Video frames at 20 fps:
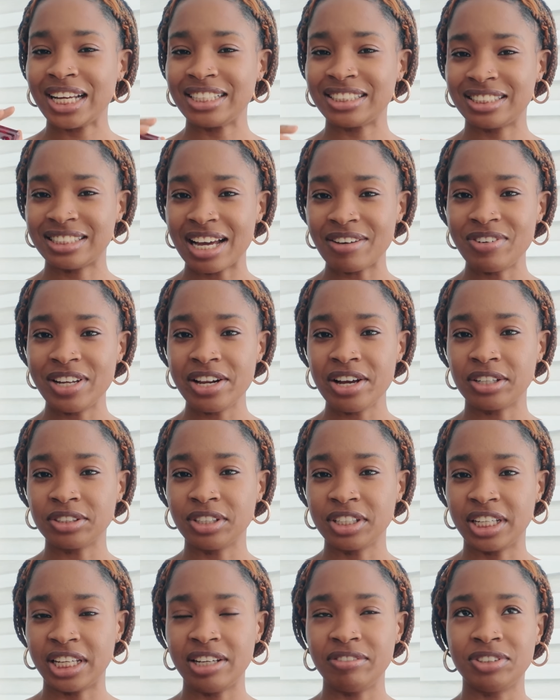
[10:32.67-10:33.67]
It definitely
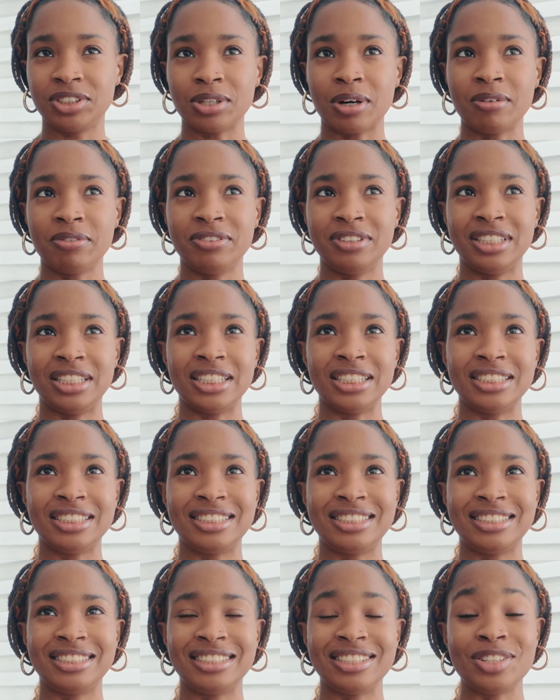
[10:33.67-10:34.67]
also gives off
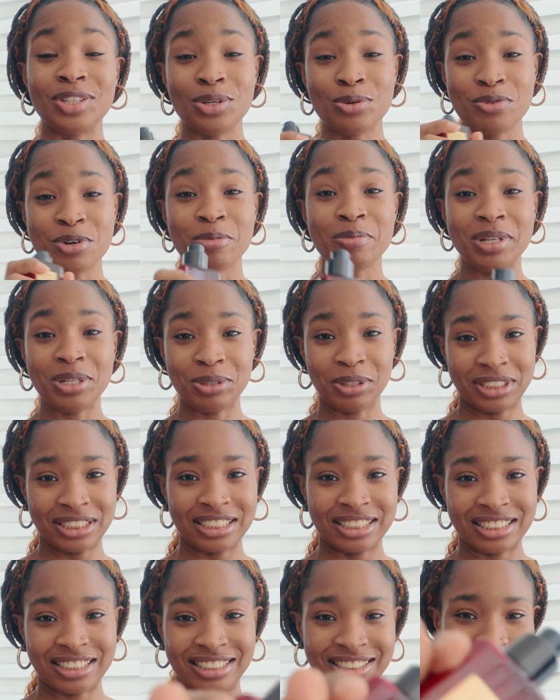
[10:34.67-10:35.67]
this, you will be
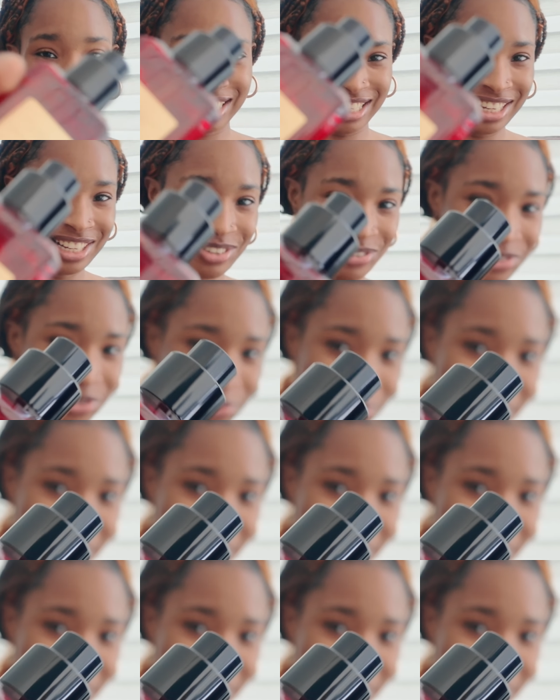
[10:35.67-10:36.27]
noticed if